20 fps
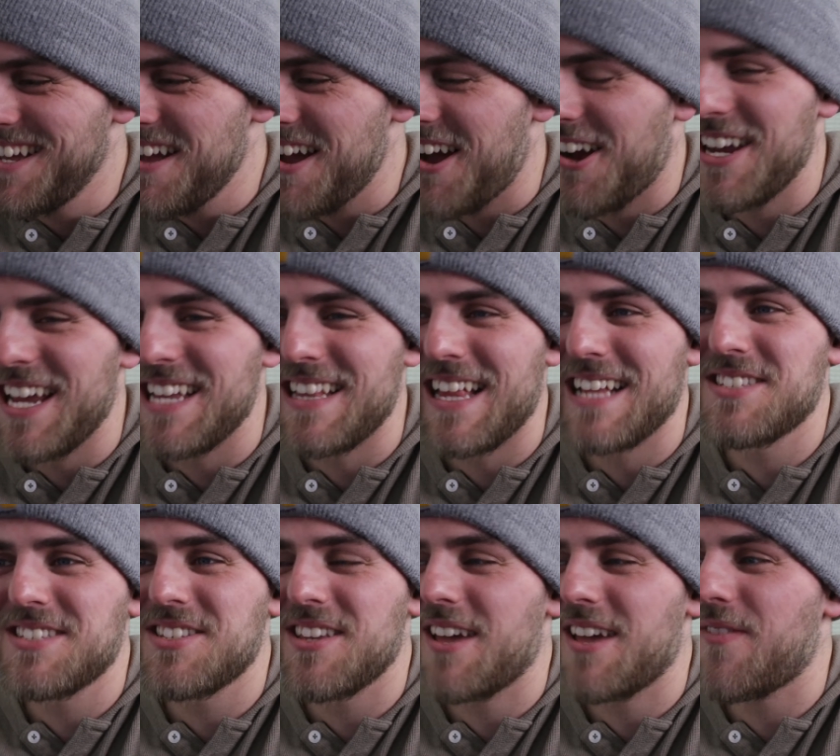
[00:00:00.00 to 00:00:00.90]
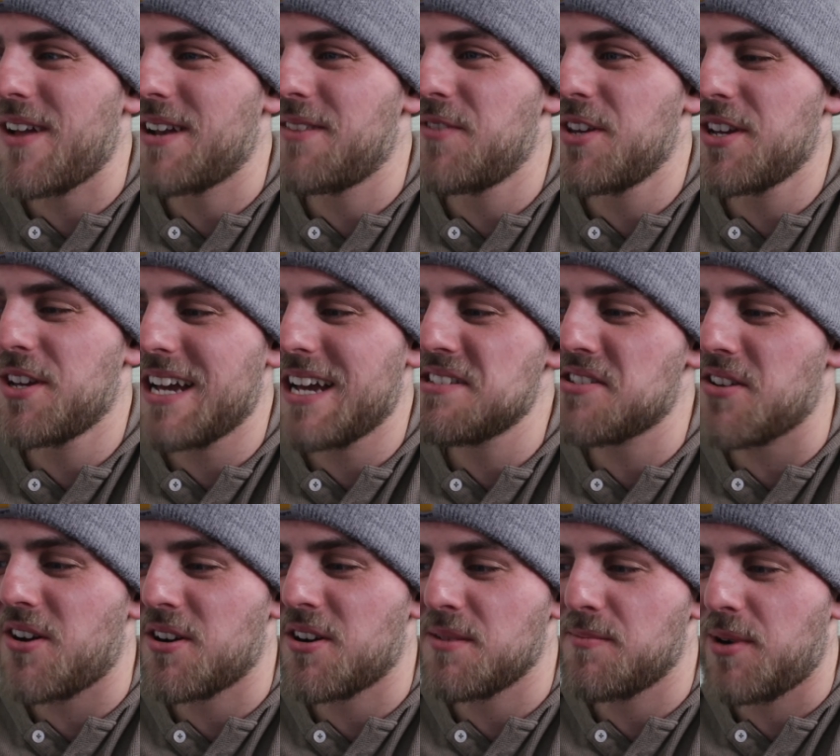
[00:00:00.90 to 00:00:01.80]
Oh yeah, if any of you guys
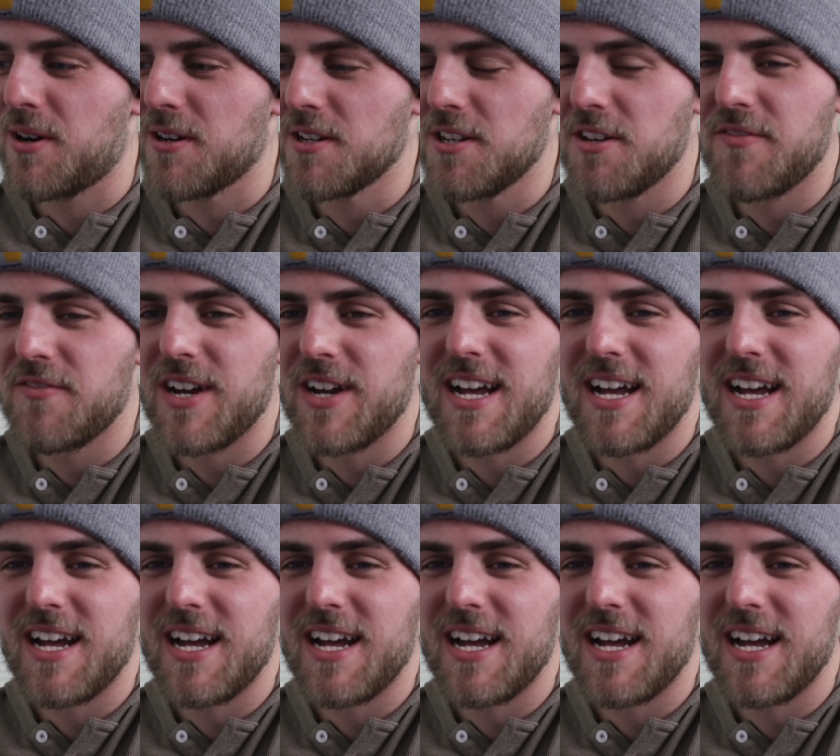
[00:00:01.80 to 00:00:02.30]
aren't part of